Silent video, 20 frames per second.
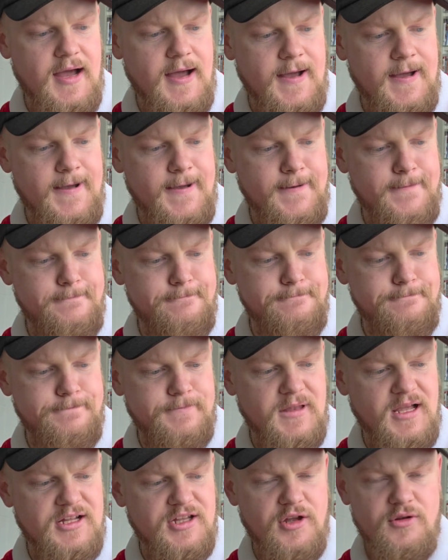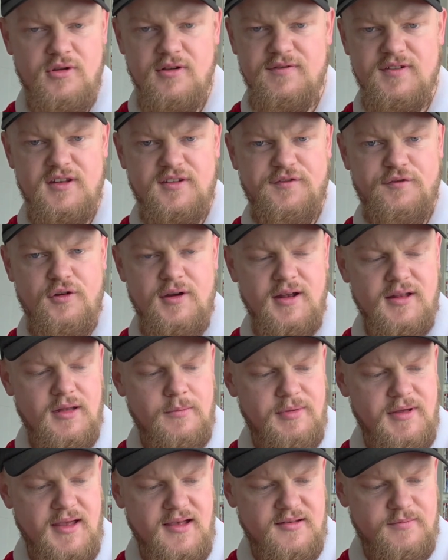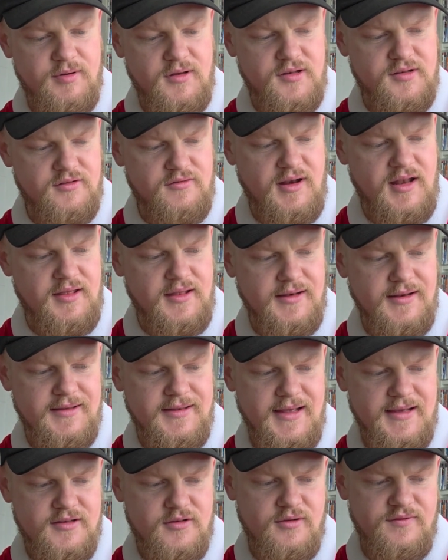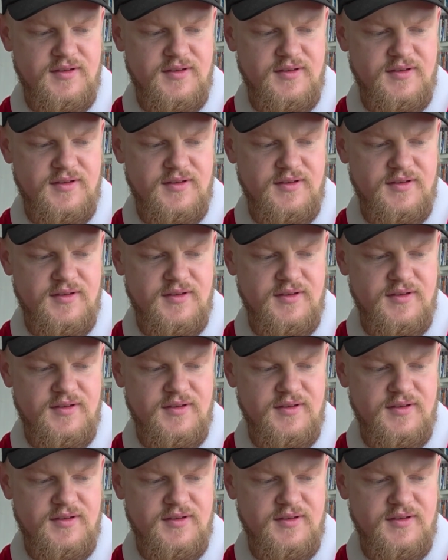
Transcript: I don't know if it's free on the PS Plus or anything like that,